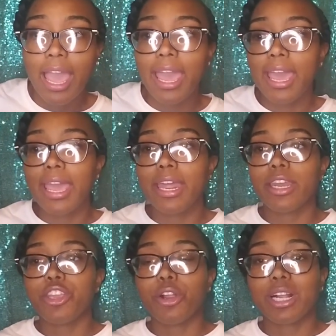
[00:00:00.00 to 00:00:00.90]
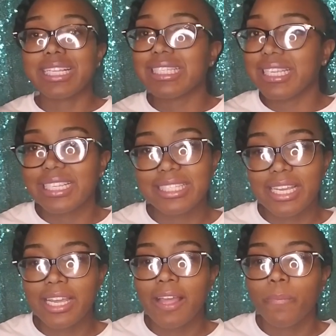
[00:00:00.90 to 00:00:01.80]
and you're
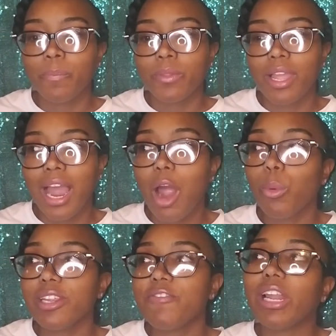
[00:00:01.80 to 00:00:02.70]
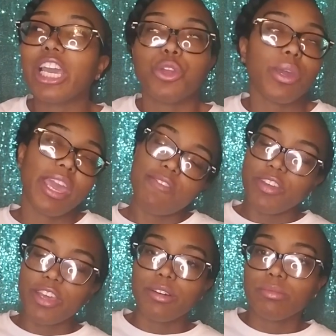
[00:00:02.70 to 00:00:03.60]
consistent, I really feel like you can't
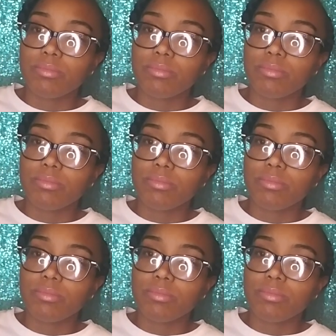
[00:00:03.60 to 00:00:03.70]
fail.